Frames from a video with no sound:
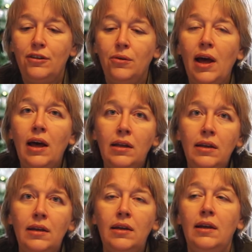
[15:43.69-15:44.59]
So
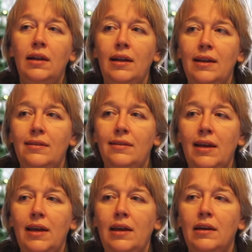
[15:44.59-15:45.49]
other, let's
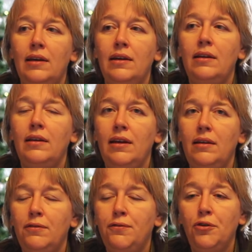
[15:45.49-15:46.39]
say,
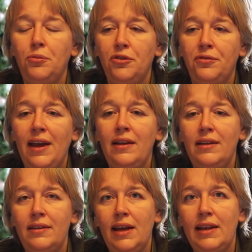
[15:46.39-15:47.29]
forms of
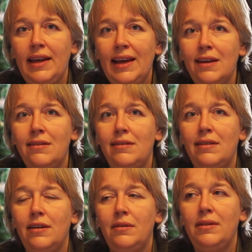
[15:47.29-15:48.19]
entertaining
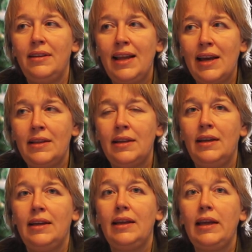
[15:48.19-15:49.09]
guests
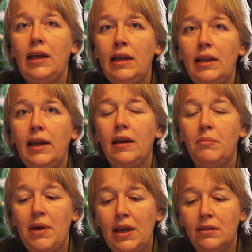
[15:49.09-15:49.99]
than
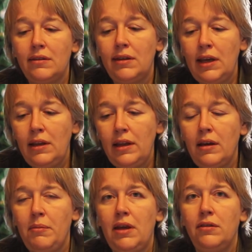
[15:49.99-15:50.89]
eating meals.
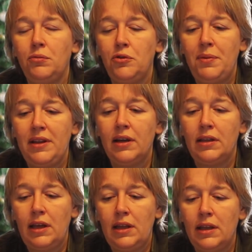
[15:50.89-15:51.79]
Eating meals would be
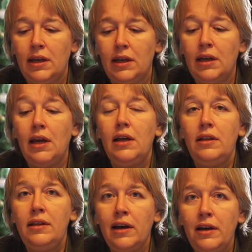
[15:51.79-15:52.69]
done in the
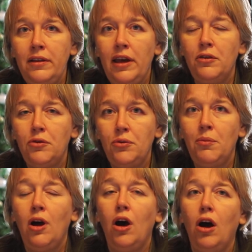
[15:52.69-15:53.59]
dining
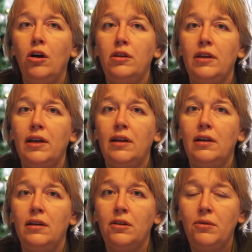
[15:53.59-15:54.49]
room on the
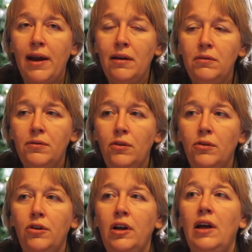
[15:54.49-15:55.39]
ground
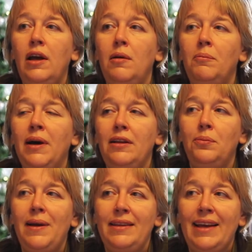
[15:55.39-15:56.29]
floor,
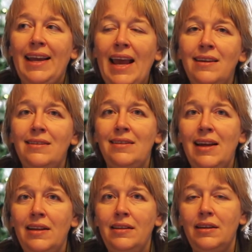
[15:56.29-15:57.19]
but when the guests
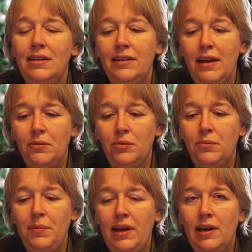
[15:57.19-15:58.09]
entered, they
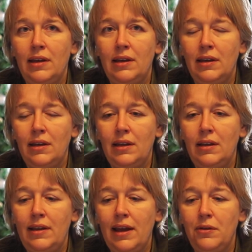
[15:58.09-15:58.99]
would be
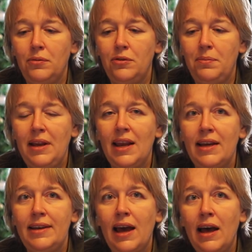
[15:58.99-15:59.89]

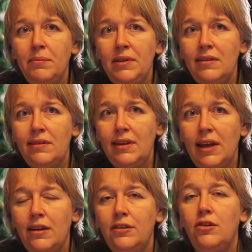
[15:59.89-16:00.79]
led up the
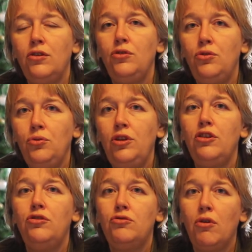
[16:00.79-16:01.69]
stairs to
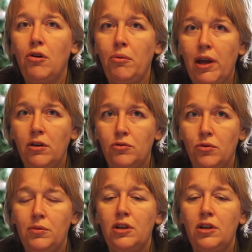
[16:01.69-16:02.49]
the drawing room.